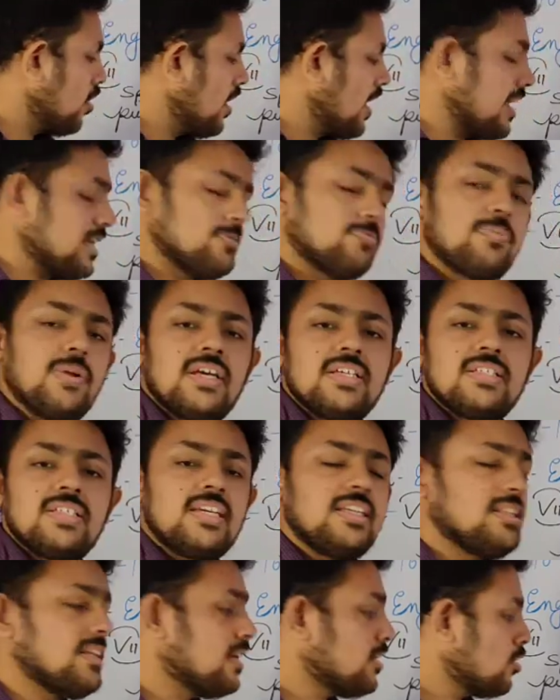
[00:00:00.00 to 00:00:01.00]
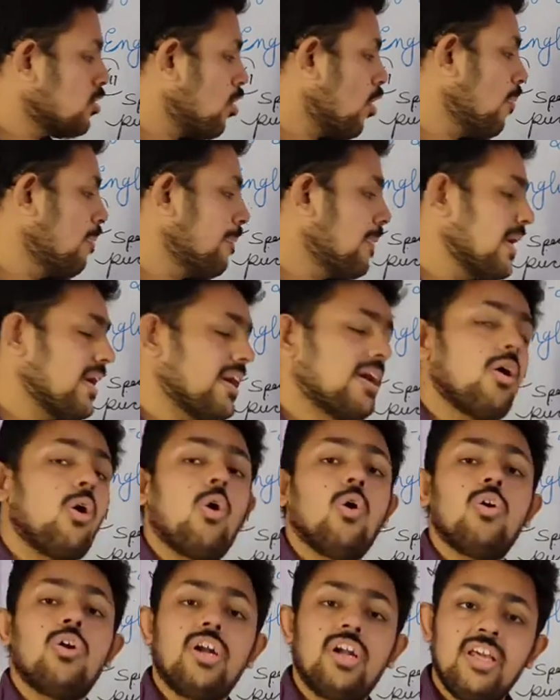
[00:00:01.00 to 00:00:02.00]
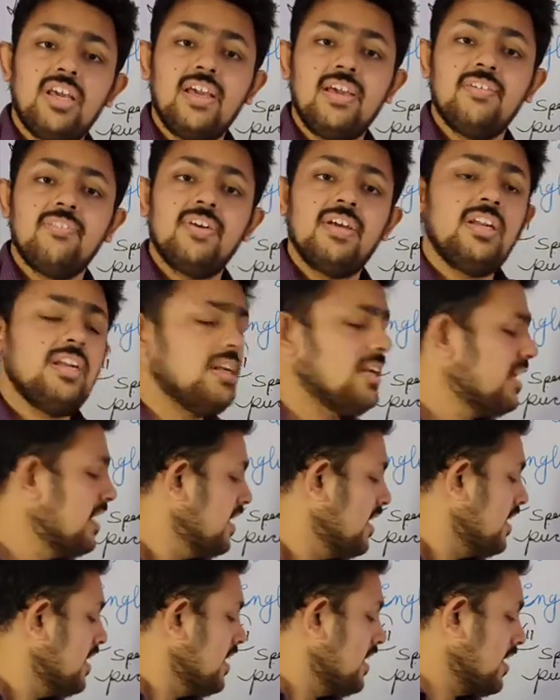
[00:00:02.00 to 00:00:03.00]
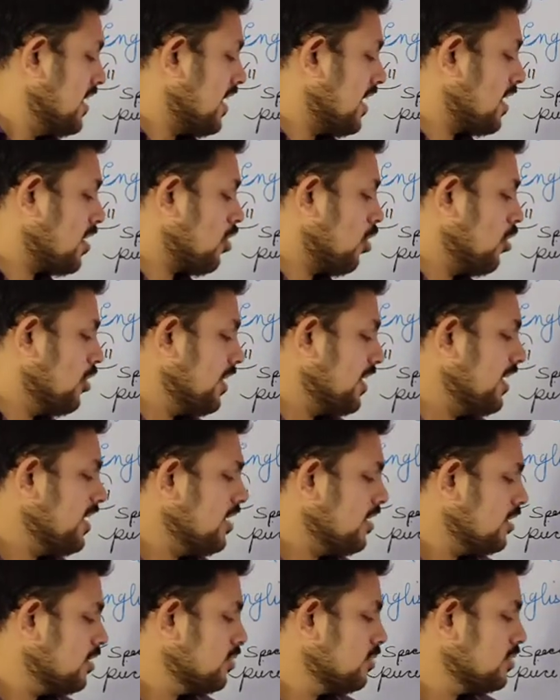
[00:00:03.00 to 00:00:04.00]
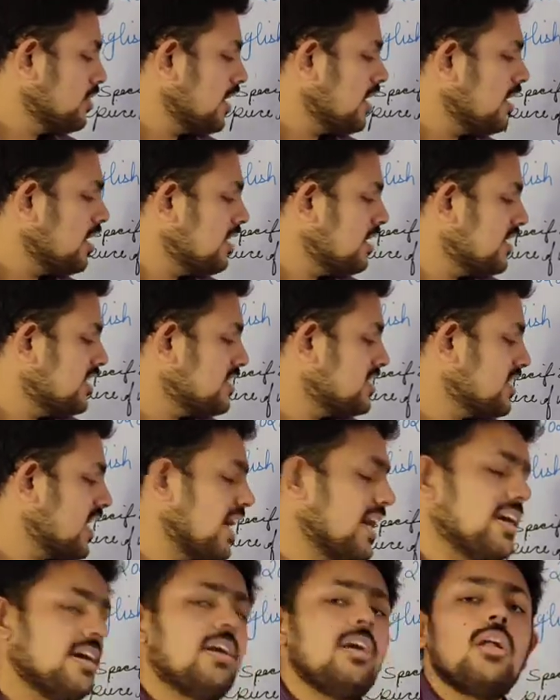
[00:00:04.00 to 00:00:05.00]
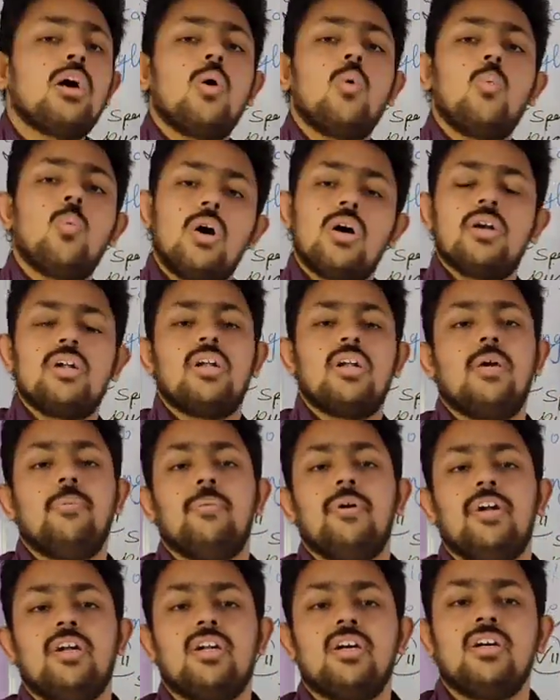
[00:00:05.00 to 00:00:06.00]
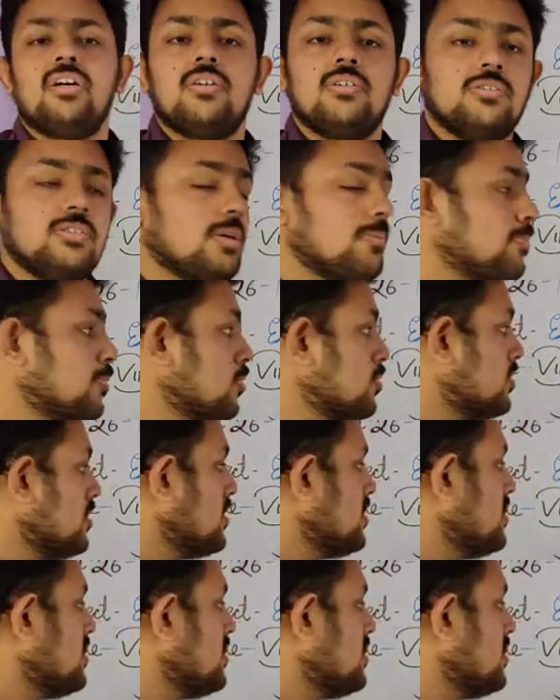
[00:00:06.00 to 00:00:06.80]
expressing the topic already given according to the desired word limit. Suppose it